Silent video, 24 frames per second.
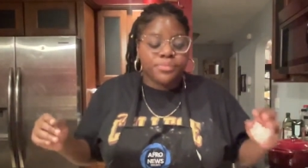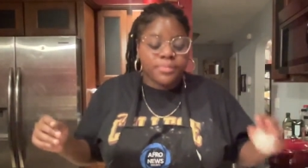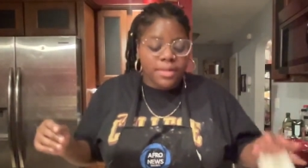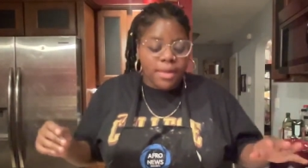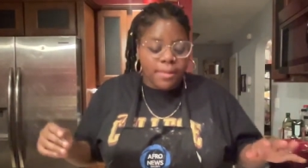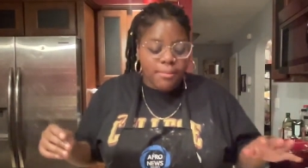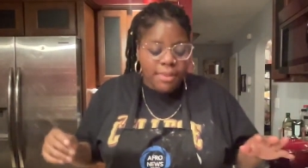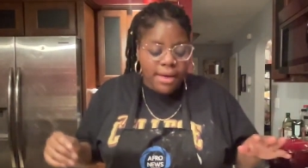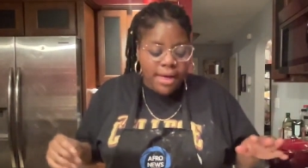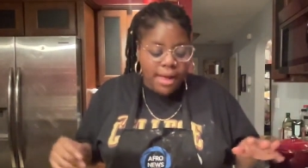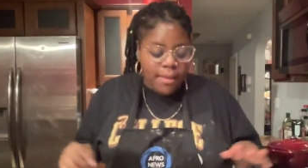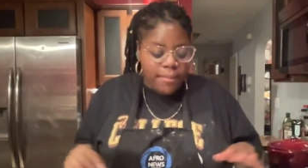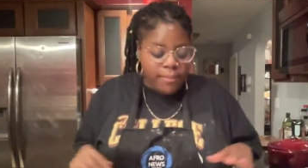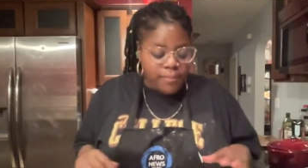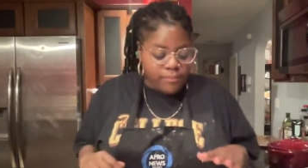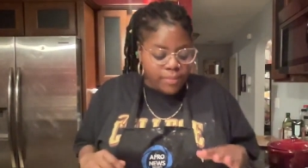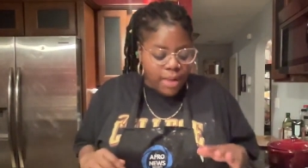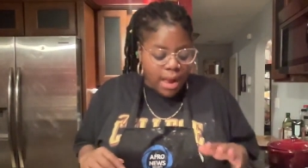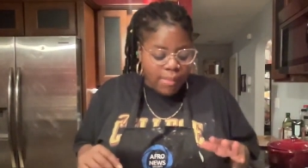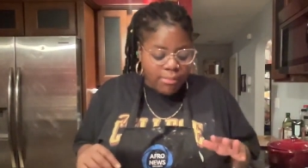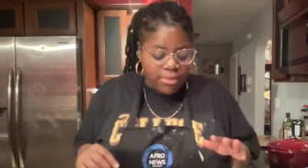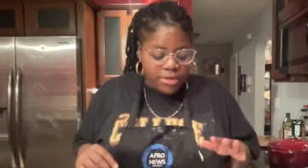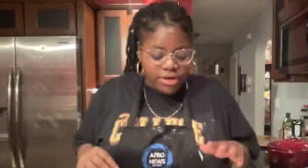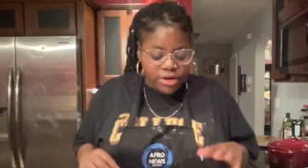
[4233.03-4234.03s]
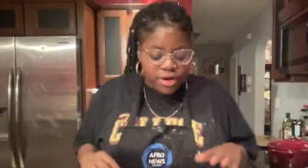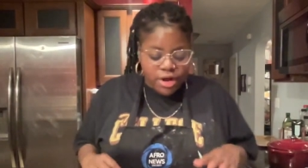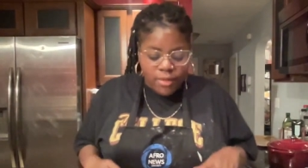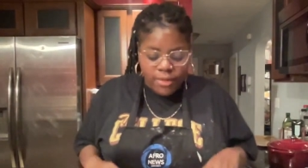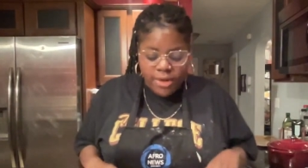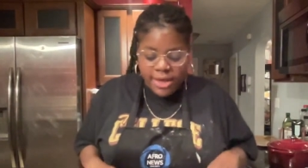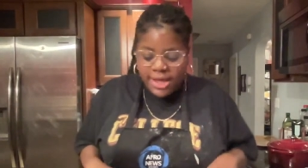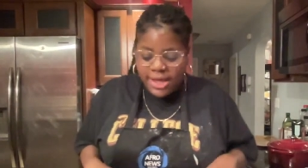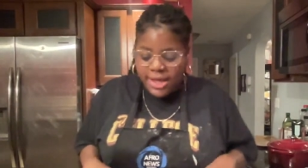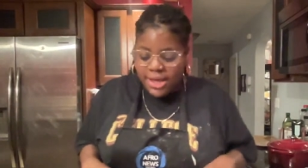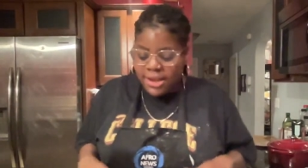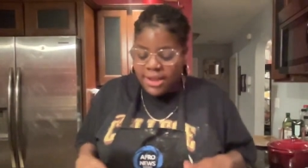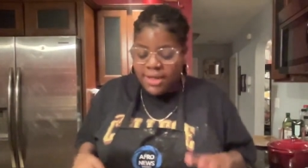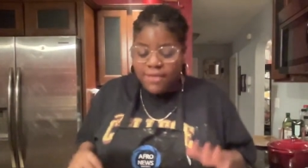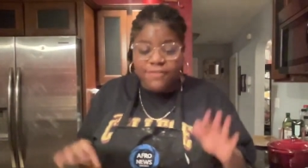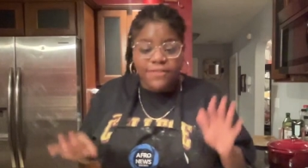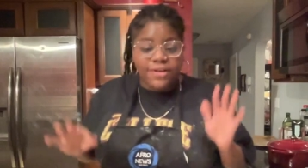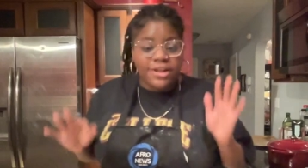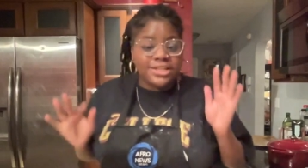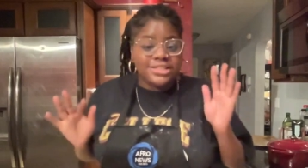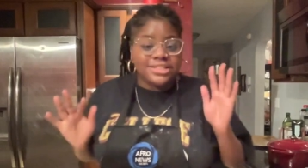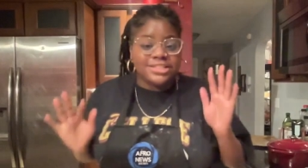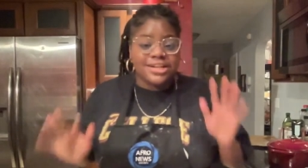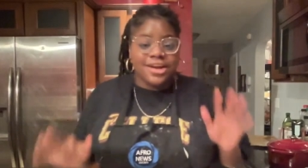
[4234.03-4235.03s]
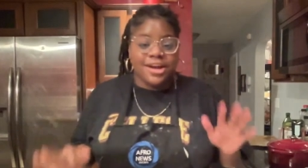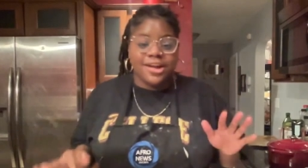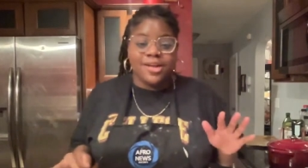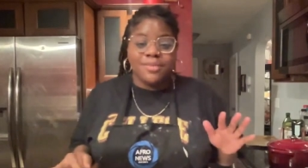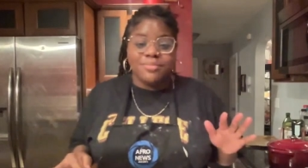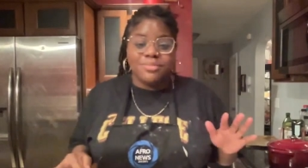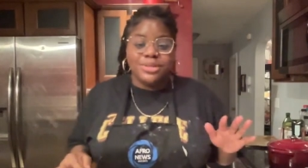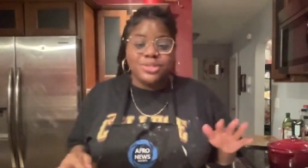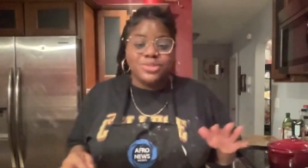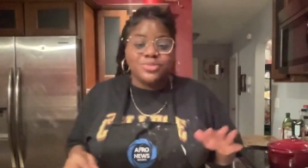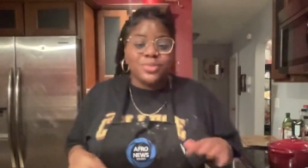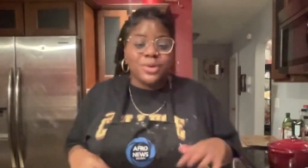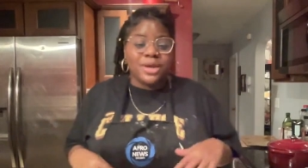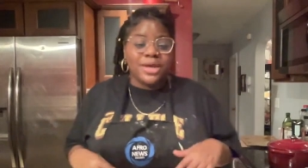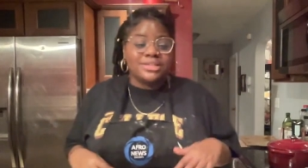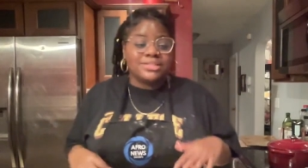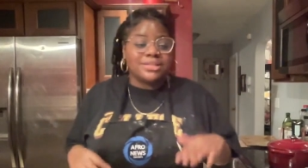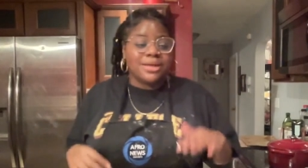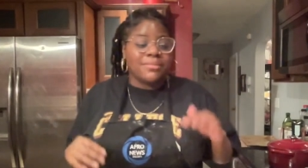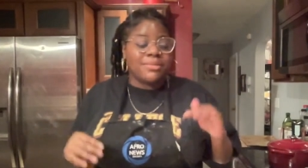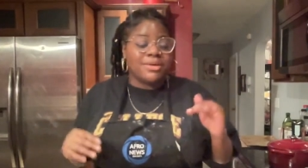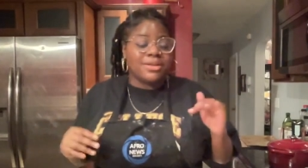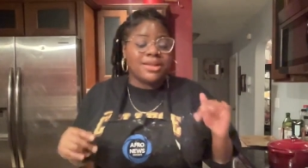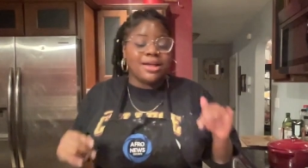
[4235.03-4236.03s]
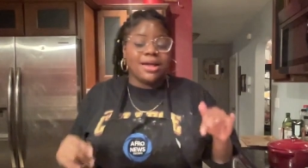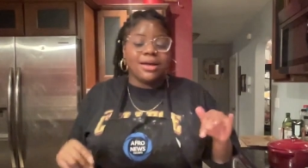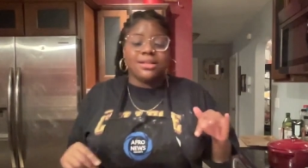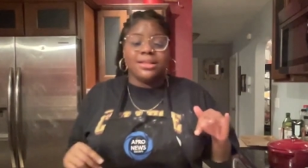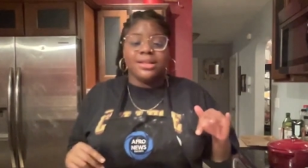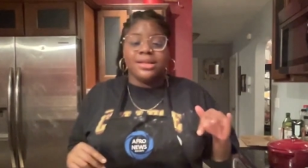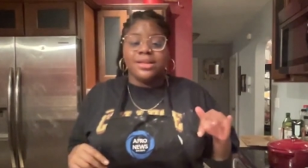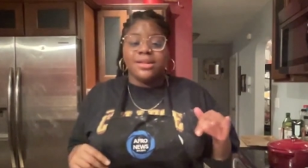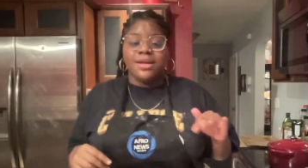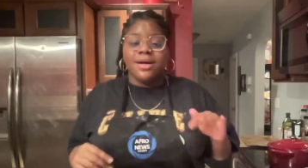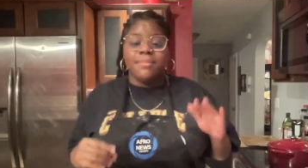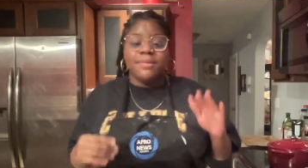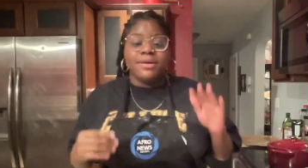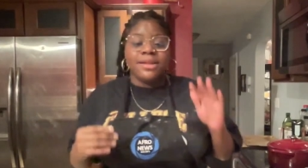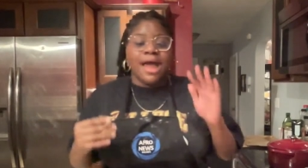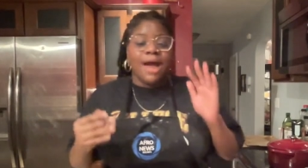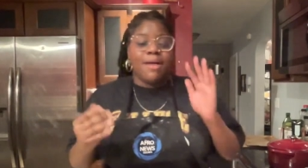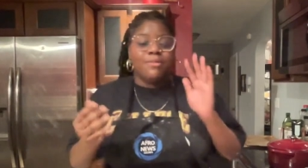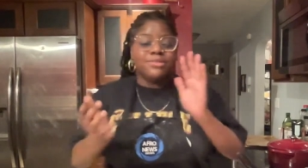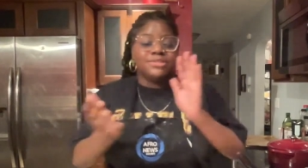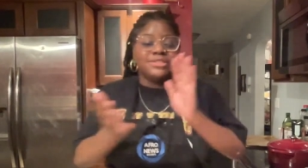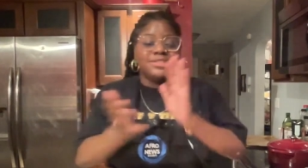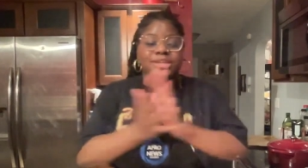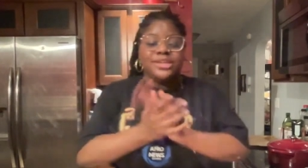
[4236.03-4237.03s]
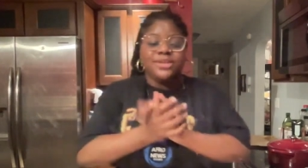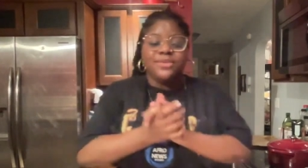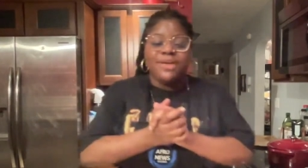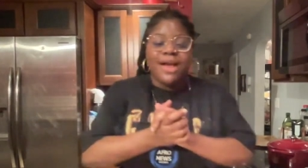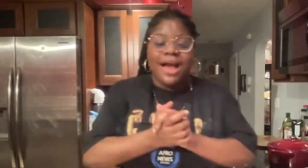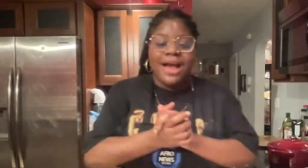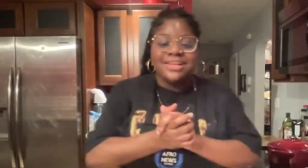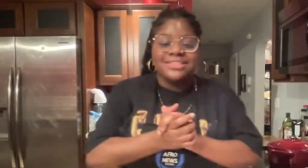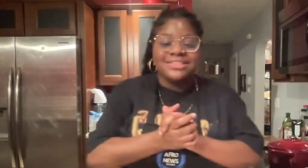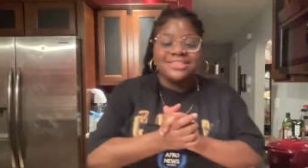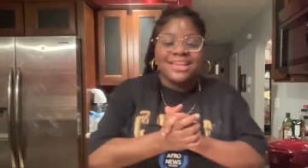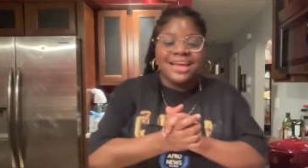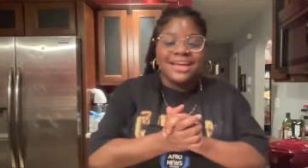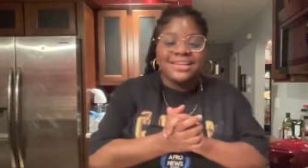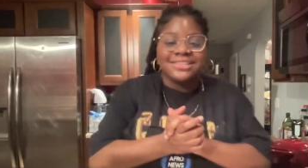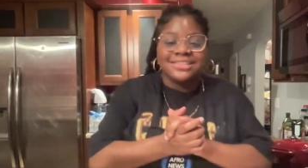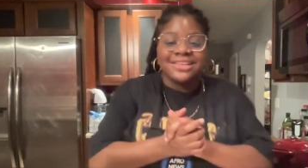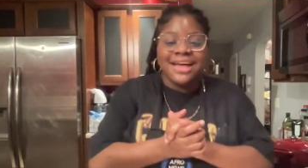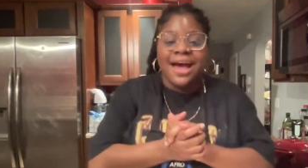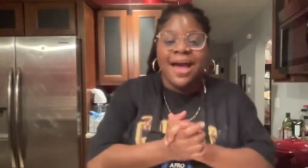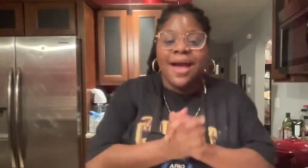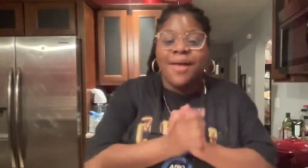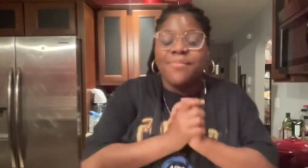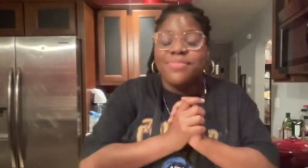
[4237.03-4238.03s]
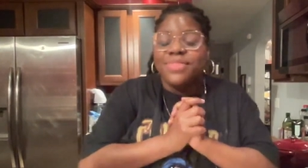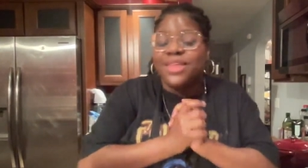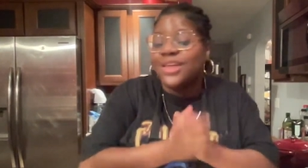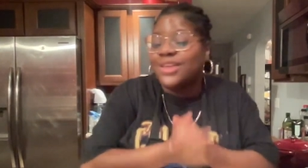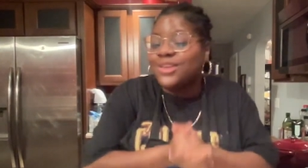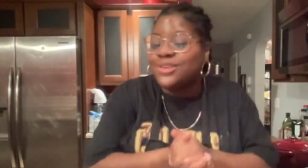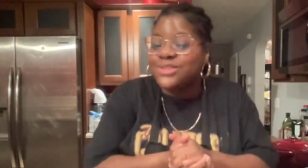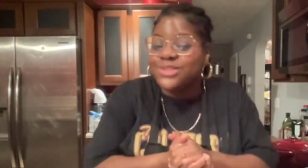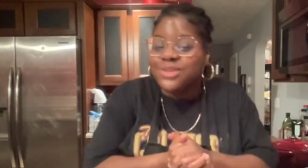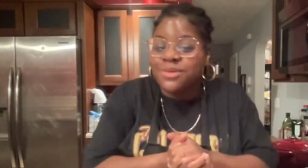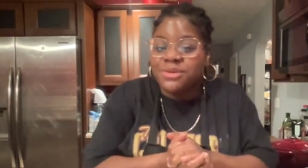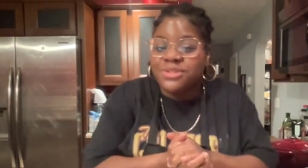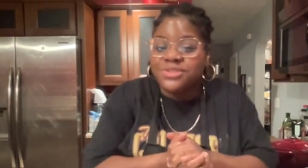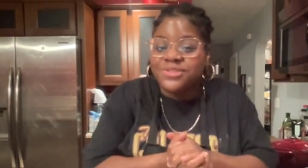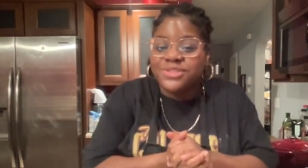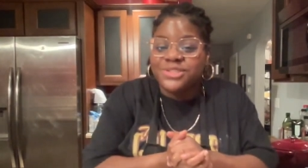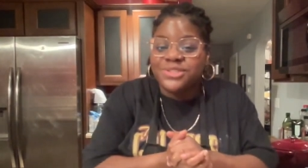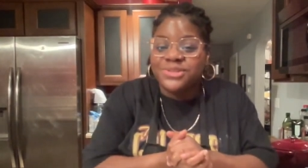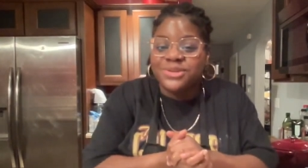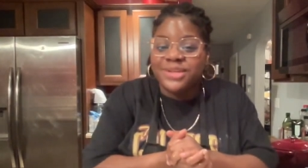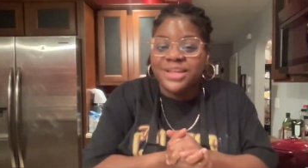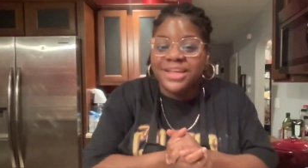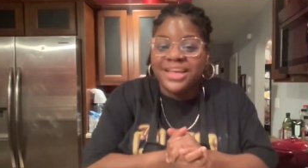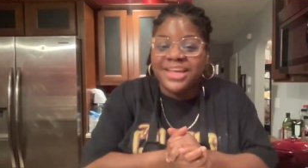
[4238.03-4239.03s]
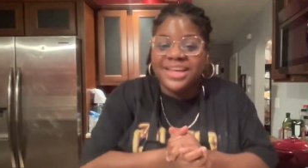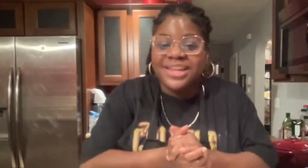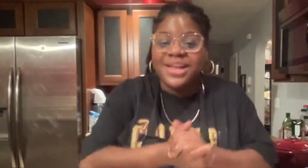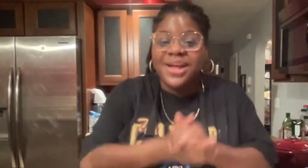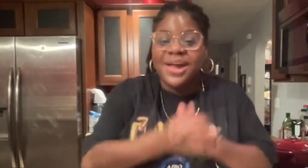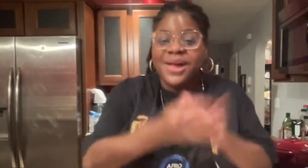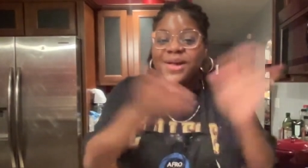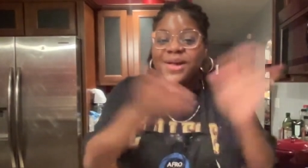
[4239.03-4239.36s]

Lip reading: But I'm going to go ahead and finish tearing up these wings. I'm going to get cleaned up, and I will see you guys next time. Thank you so much for tuning in.